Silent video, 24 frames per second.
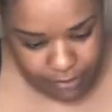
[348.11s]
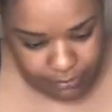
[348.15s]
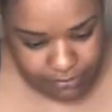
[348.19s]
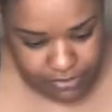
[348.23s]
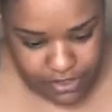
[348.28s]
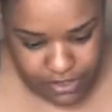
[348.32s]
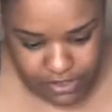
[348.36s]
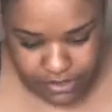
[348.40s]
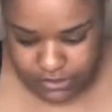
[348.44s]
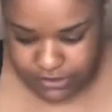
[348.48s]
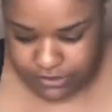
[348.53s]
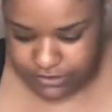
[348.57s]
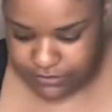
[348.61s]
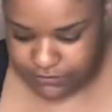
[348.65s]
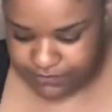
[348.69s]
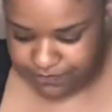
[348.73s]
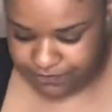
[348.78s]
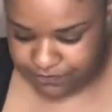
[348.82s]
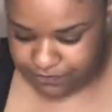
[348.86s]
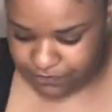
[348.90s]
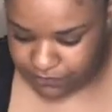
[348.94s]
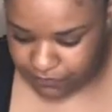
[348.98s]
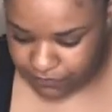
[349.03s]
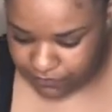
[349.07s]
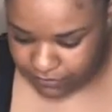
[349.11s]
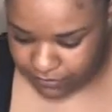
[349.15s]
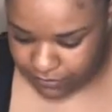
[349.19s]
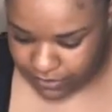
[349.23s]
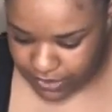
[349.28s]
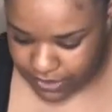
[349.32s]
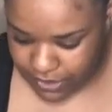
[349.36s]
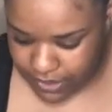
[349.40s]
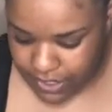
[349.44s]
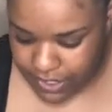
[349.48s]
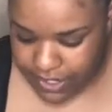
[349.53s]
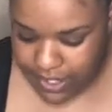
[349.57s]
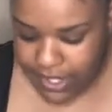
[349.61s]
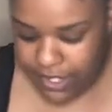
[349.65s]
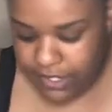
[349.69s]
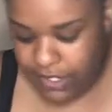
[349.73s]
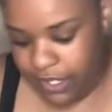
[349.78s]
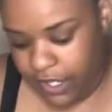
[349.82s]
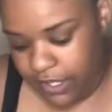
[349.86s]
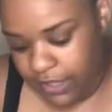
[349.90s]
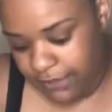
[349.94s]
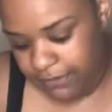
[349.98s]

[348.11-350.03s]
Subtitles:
Because, no,